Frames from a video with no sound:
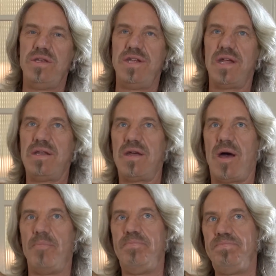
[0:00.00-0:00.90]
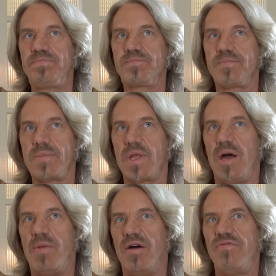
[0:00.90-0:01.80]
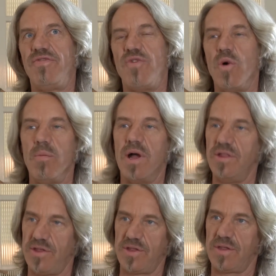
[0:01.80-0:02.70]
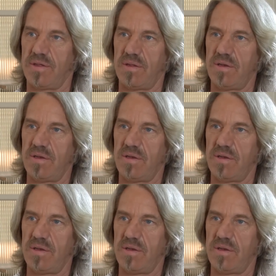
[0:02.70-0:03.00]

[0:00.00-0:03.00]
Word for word: did um, about four months